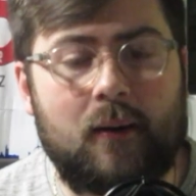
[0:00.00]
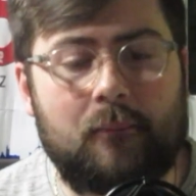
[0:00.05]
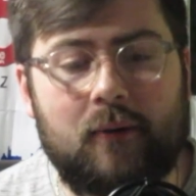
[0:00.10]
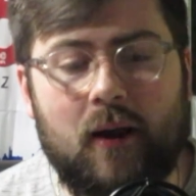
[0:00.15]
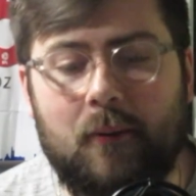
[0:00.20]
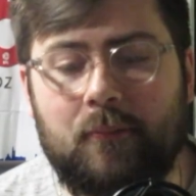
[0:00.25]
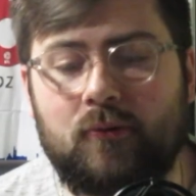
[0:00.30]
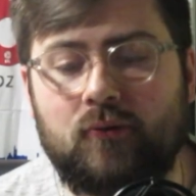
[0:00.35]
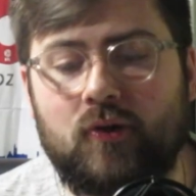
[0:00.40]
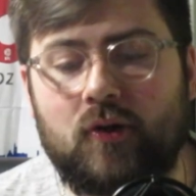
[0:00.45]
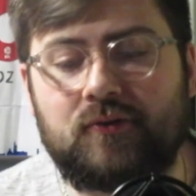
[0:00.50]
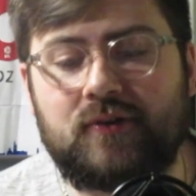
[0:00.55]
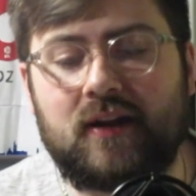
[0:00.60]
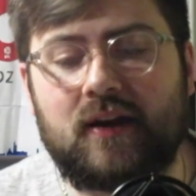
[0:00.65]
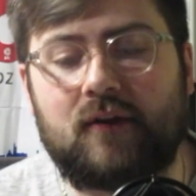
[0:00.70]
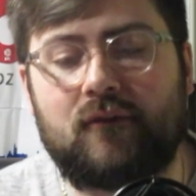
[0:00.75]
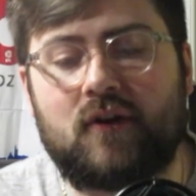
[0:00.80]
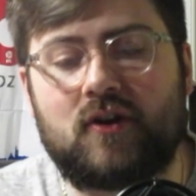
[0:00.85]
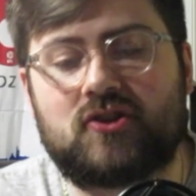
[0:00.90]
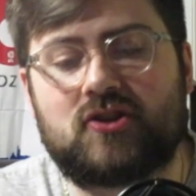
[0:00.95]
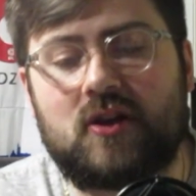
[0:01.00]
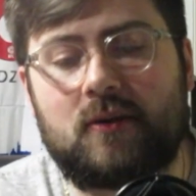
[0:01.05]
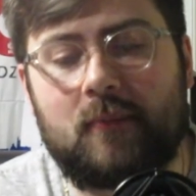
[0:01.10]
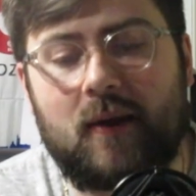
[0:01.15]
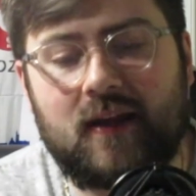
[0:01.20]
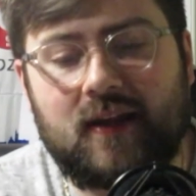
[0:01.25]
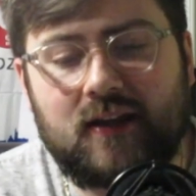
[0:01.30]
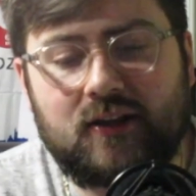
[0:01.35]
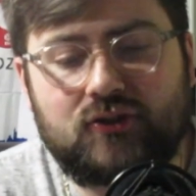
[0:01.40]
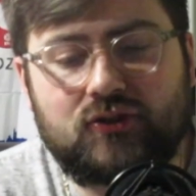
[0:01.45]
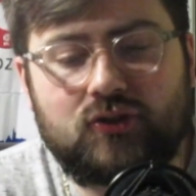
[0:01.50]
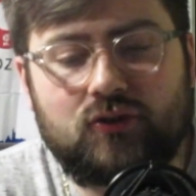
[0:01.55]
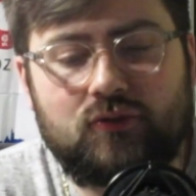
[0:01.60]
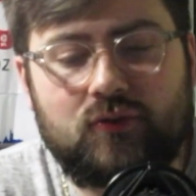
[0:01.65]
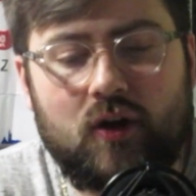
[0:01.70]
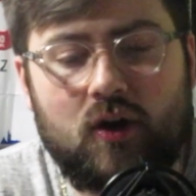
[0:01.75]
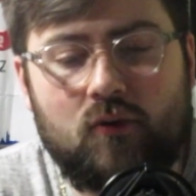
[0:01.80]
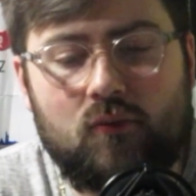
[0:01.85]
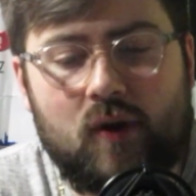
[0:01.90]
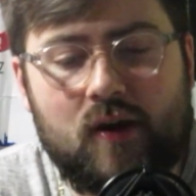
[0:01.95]
Blackpool, though, did eventually make it
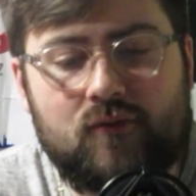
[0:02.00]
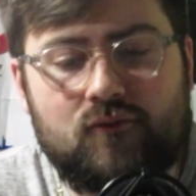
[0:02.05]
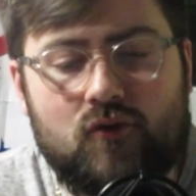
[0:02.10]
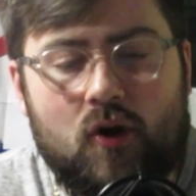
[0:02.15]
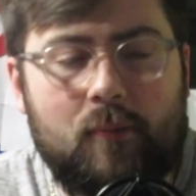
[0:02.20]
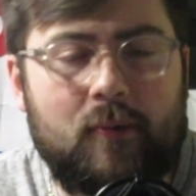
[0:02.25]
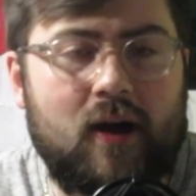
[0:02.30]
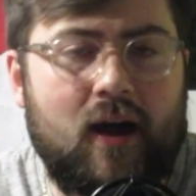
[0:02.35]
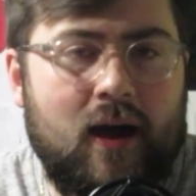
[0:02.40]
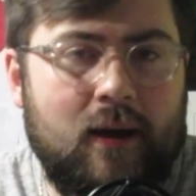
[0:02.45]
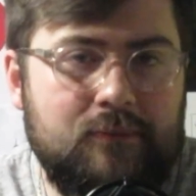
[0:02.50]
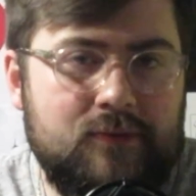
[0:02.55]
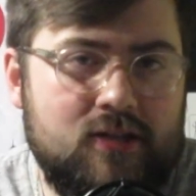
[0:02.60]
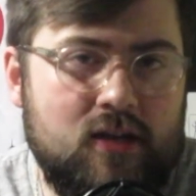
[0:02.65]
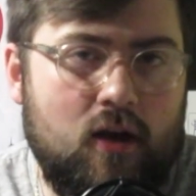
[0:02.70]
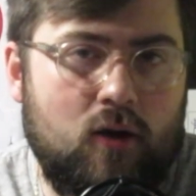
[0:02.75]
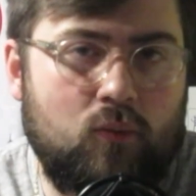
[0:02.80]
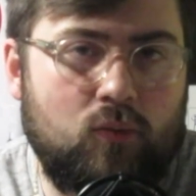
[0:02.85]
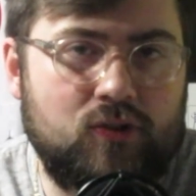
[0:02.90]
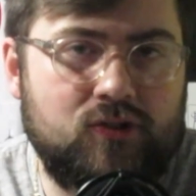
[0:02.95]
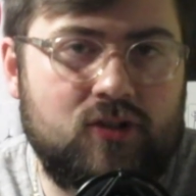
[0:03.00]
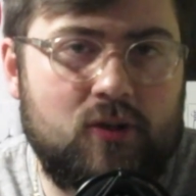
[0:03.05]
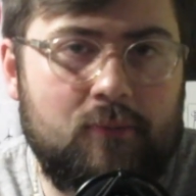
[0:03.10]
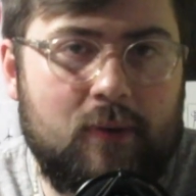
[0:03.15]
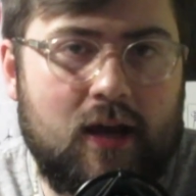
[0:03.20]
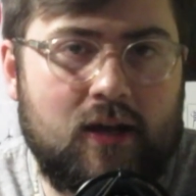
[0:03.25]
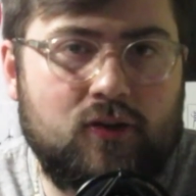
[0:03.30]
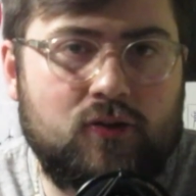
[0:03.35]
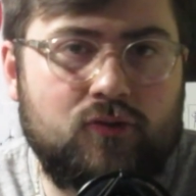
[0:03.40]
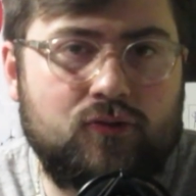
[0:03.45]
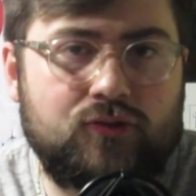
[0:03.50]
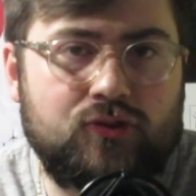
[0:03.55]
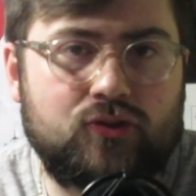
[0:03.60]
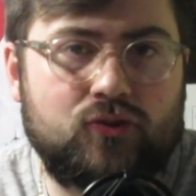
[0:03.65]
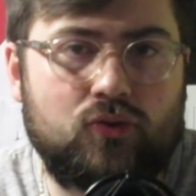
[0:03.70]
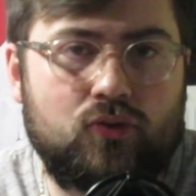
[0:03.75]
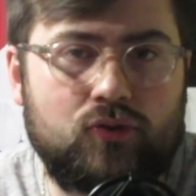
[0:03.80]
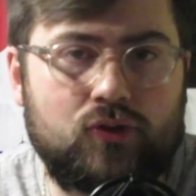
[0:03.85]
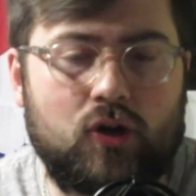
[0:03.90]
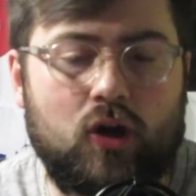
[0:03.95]
2-0 when Robert Apter was the man who
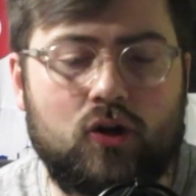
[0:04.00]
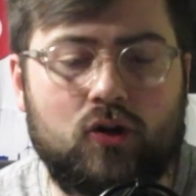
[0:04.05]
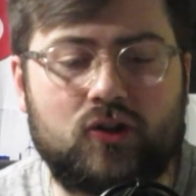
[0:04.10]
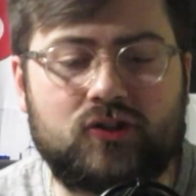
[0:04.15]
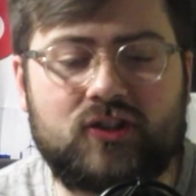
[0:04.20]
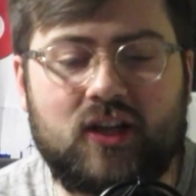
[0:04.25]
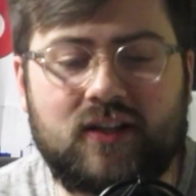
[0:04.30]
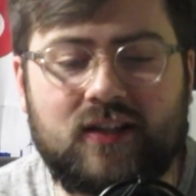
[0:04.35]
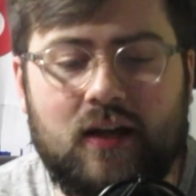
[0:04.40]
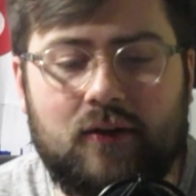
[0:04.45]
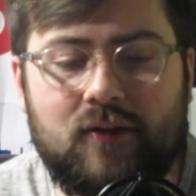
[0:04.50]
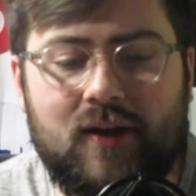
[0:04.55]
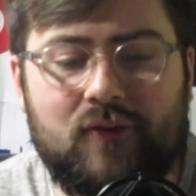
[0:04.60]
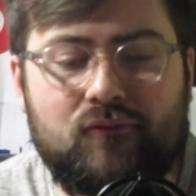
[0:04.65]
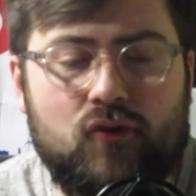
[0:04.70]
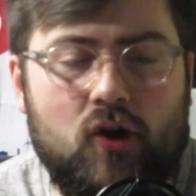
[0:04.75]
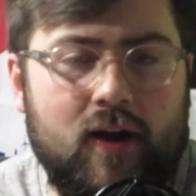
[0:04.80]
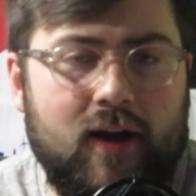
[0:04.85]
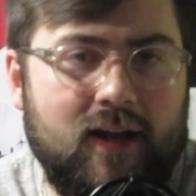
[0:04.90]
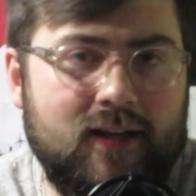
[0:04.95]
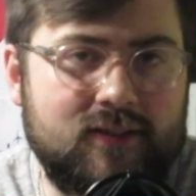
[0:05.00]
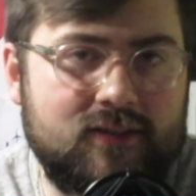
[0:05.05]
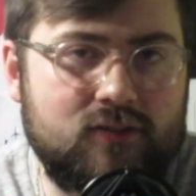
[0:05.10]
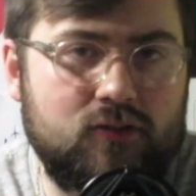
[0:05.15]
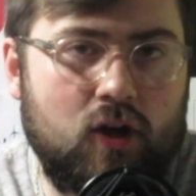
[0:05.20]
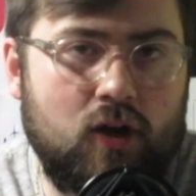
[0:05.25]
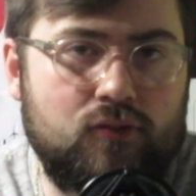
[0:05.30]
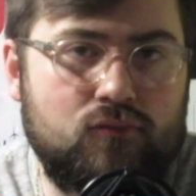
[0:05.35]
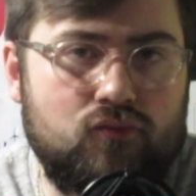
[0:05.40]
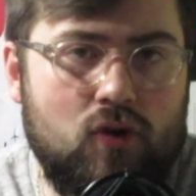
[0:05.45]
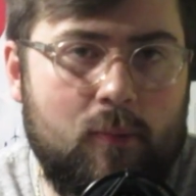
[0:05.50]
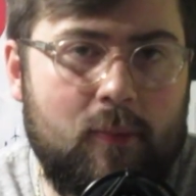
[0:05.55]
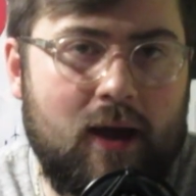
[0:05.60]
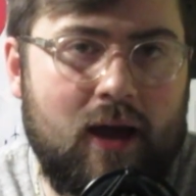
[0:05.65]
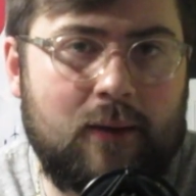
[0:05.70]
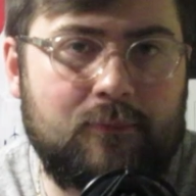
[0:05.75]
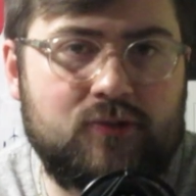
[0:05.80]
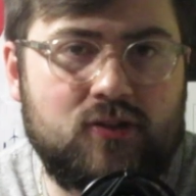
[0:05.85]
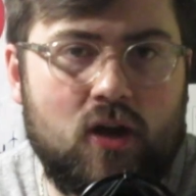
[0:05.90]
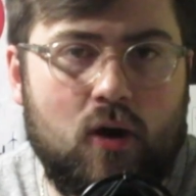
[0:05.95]
scored. I've got to say, down that right-hand side, Robert
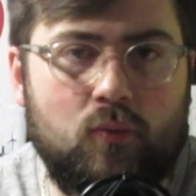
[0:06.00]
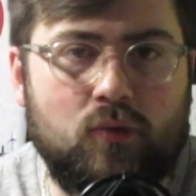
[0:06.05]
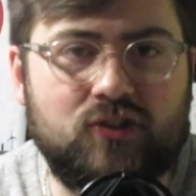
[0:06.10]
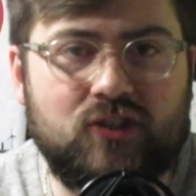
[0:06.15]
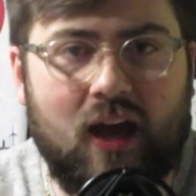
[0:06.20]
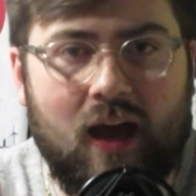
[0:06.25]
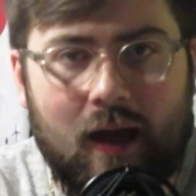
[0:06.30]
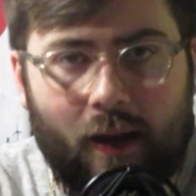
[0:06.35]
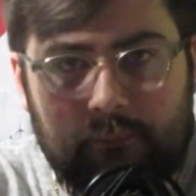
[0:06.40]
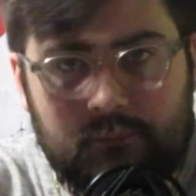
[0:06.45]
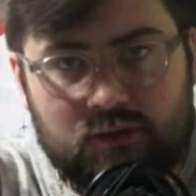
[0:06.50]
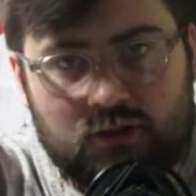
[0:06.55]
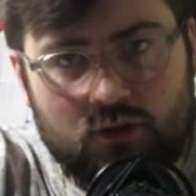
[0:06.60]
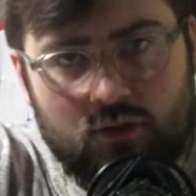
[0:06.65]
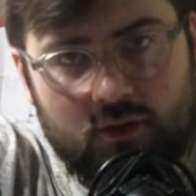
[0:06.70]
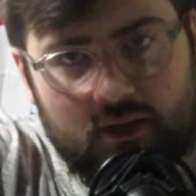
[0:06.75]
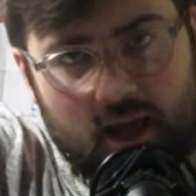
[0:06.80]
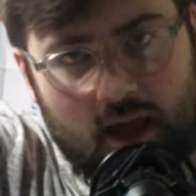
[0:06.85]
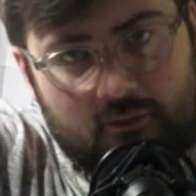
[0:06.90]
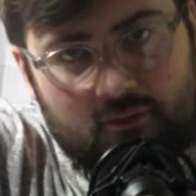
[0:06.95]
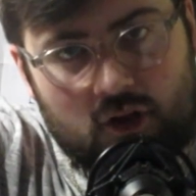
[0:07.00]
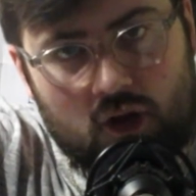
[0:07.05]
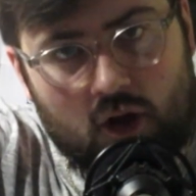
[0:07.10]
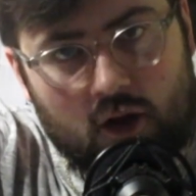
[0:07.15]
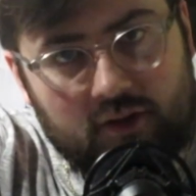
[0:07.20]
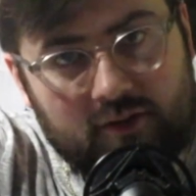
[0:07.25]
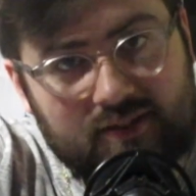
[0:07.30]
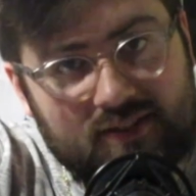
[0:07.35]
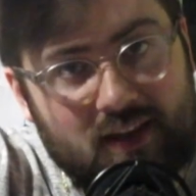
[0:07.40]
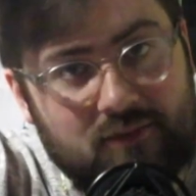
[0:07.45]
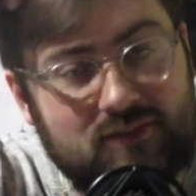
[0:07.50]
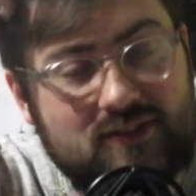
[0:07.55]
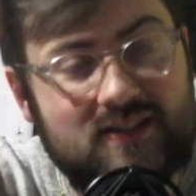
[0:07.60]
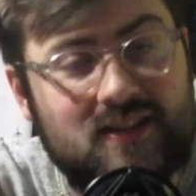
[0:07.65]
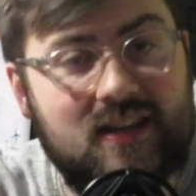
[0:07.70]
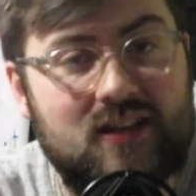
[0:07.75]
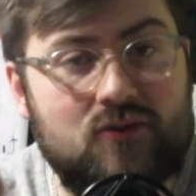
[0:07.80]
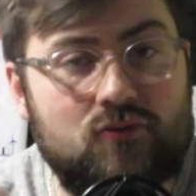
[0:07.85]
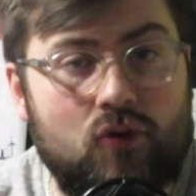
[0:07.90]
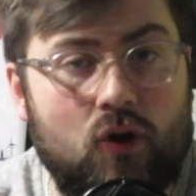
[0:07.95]
Apter was absolutely having
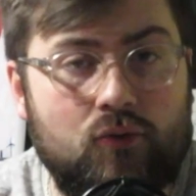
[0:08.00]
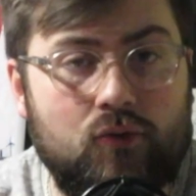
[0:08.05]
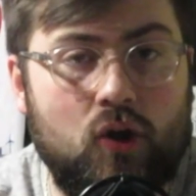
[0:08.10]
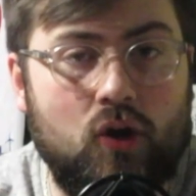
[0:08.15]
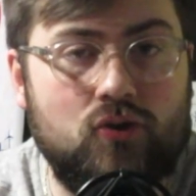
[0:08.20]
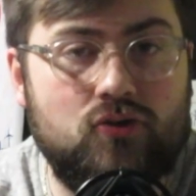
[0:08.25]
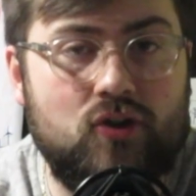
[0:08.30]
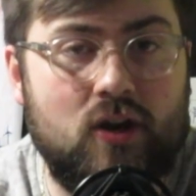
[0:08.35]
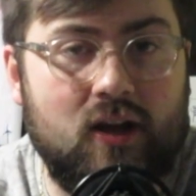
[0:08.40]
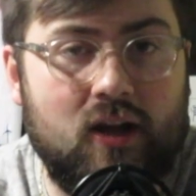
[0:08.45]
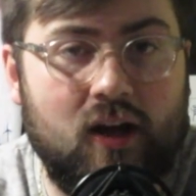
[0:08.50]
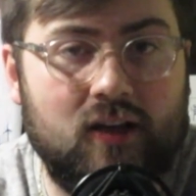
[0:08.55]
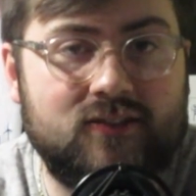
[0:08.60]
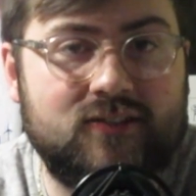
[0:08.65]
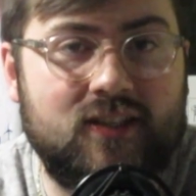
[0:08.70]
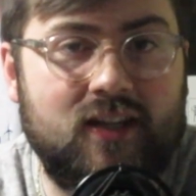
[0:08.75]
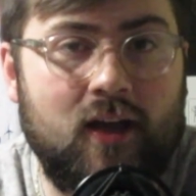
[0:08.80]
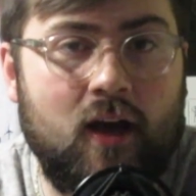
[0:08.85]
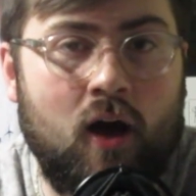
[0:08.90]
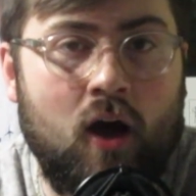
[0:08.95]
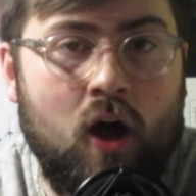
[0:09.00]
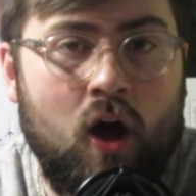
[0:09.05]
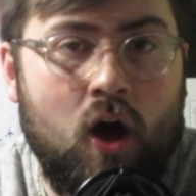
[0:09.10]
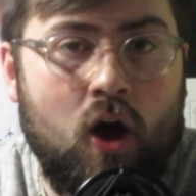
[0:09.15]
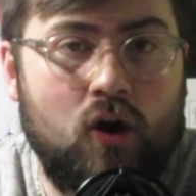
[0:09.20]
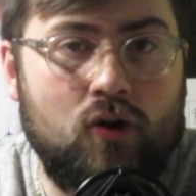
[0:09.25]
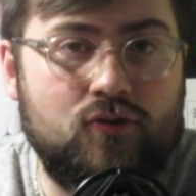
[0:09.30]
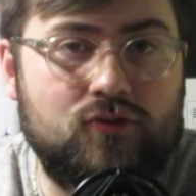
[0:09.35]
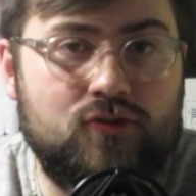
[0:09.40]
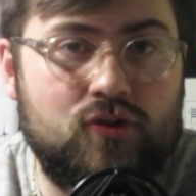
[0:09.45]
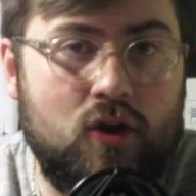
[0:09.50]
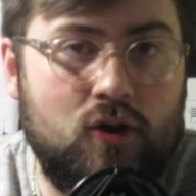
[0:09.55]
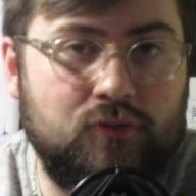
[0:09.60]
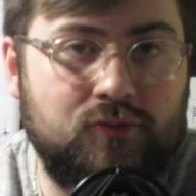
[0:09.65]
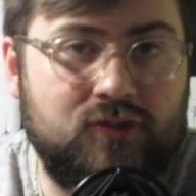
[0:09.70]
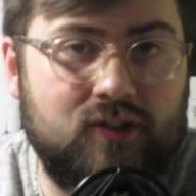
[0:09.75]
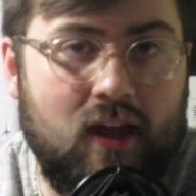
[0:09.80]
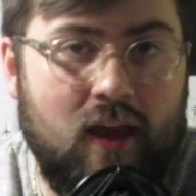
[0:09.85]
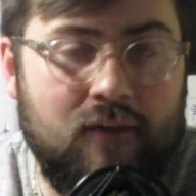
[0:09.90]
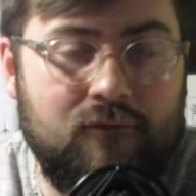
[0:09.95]
17-year-old Andre Garcia on
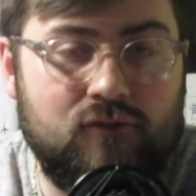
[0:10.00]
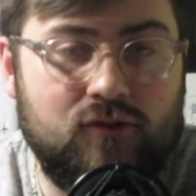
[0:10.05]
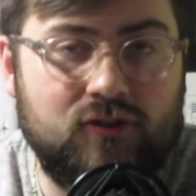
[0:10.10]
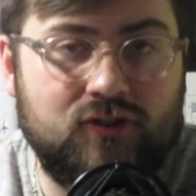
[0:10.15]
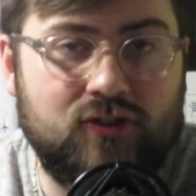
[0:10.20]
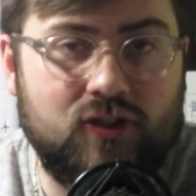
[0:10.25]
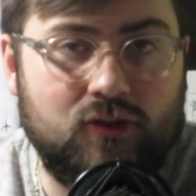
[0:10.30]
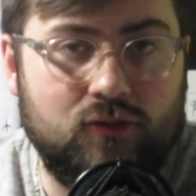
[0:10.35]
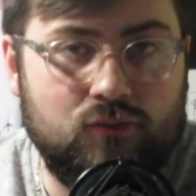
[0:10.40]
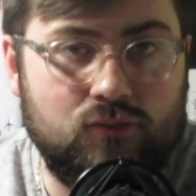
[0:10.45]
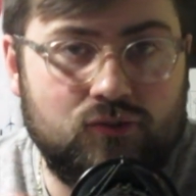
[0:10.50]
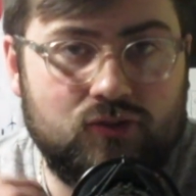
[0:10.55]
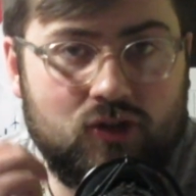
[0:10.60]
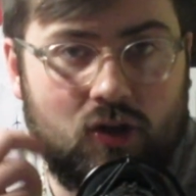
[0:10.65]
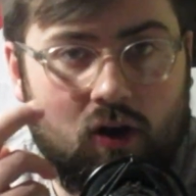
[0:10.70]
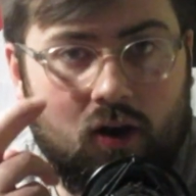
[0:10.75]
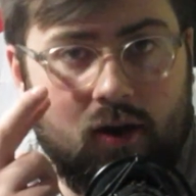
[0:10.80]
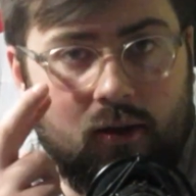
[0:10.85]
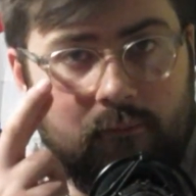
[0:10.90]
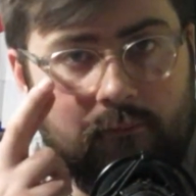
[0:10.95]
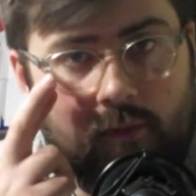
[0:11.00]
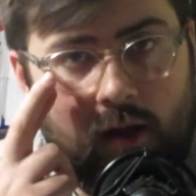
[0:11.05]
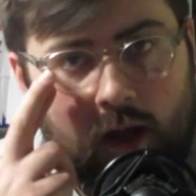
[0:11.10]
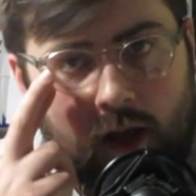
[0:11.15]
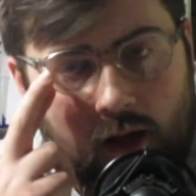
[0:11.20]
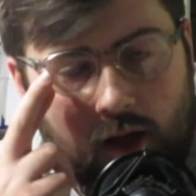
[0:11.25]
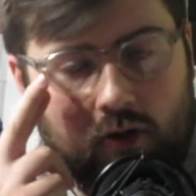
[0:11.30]
toast every single time.